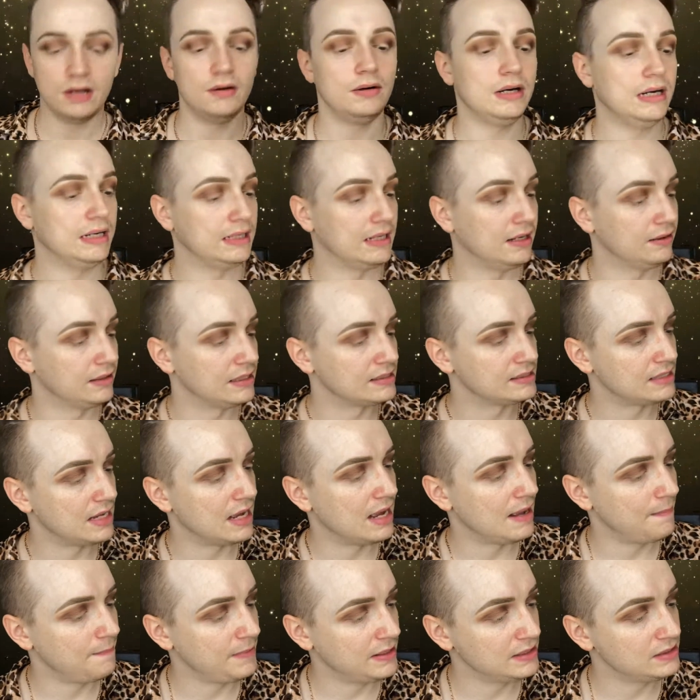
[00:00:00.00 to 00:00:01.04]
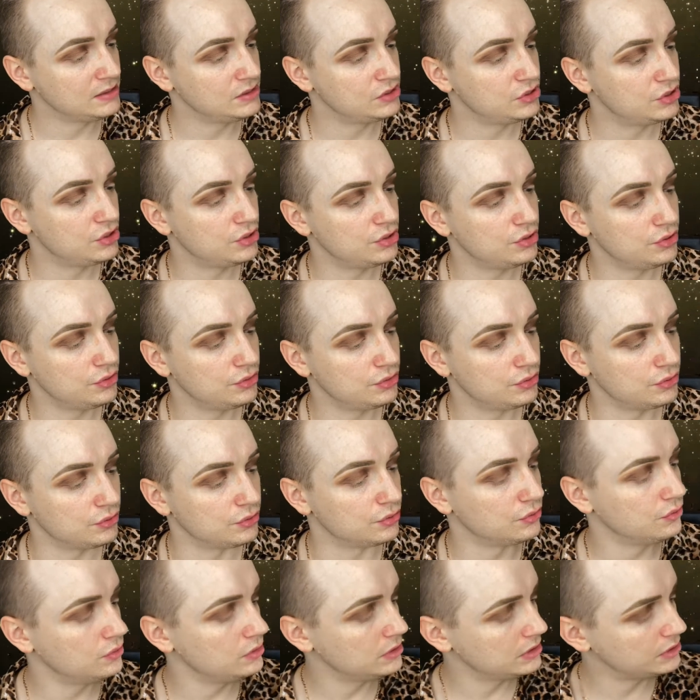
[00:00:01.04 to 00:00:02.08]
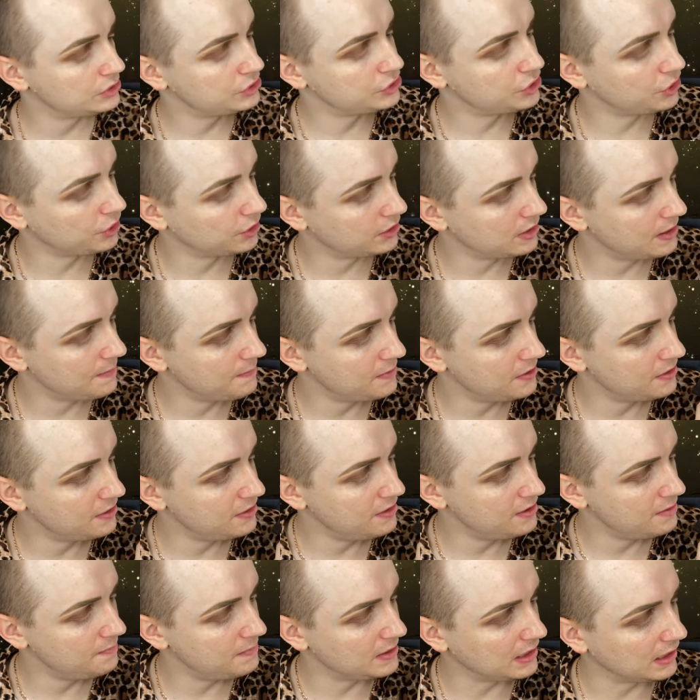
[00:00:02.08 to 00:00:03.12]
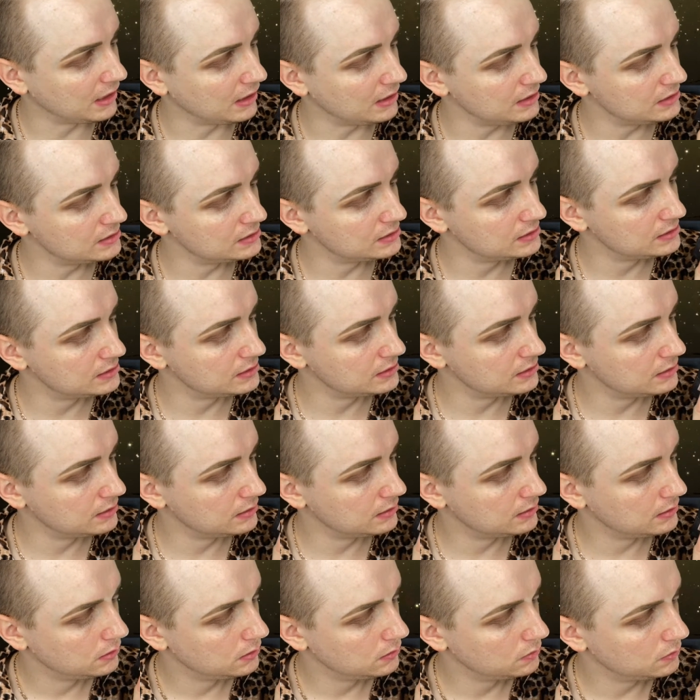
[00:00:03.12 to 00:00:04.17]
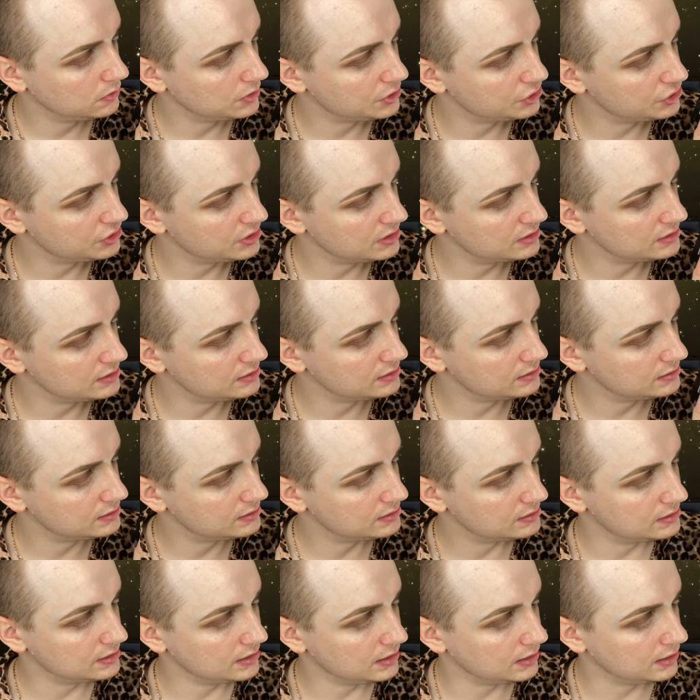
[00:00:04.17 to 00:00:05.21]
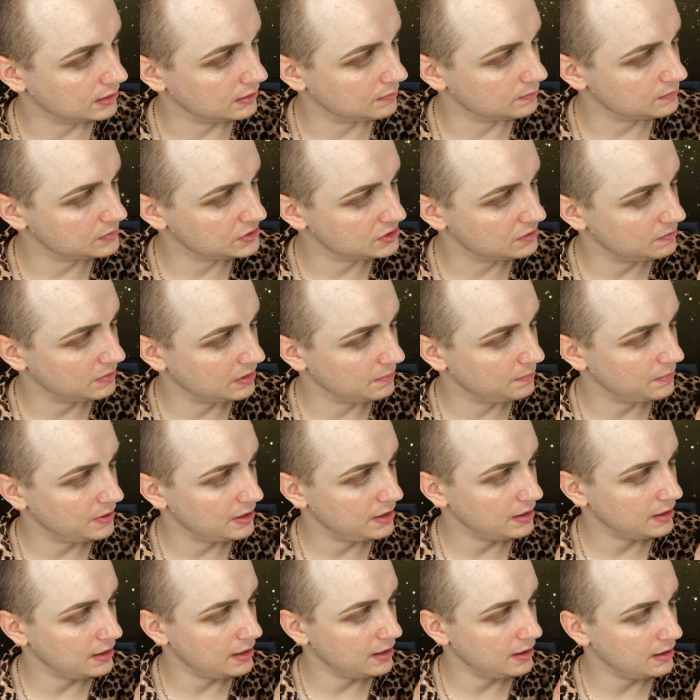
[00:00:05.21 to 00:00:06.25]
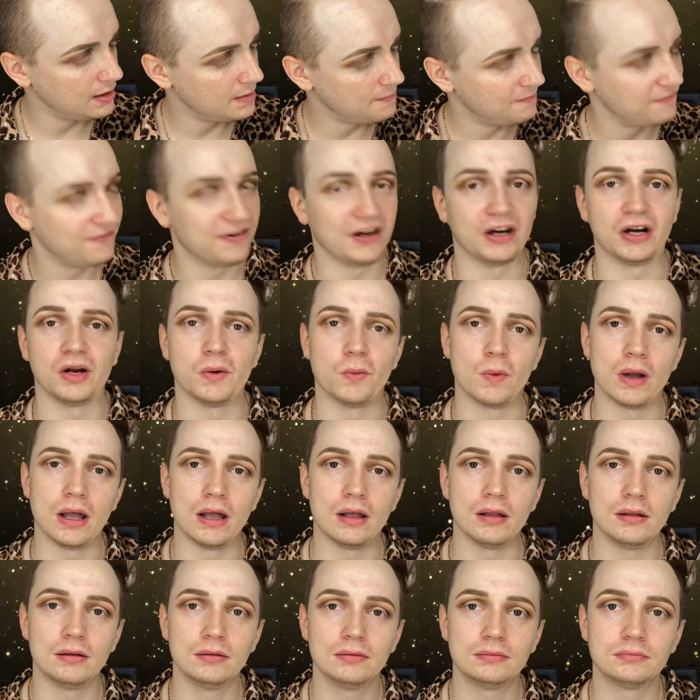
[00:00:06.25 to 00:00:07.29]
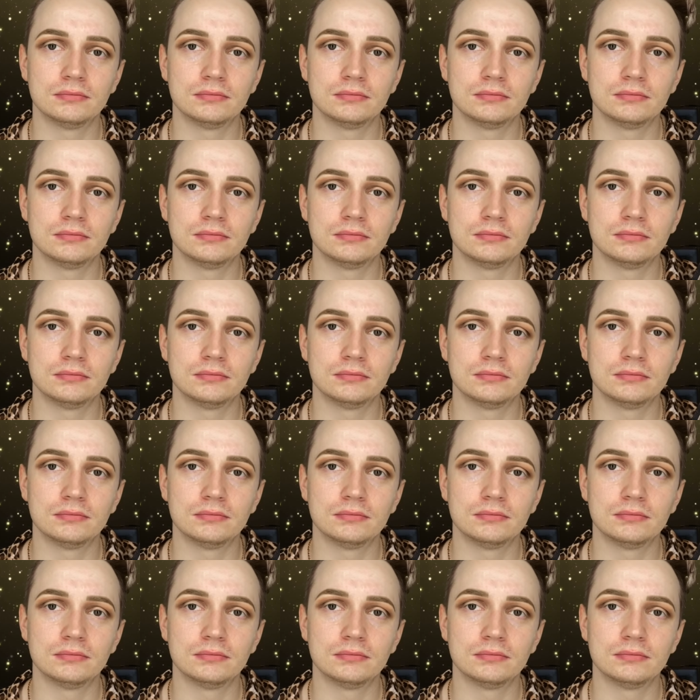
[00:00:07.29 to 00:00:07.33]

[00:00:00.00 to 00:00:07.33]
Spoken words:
right, now let's hop into Turn Up the Beat, which doesn't seem to be picking up very well.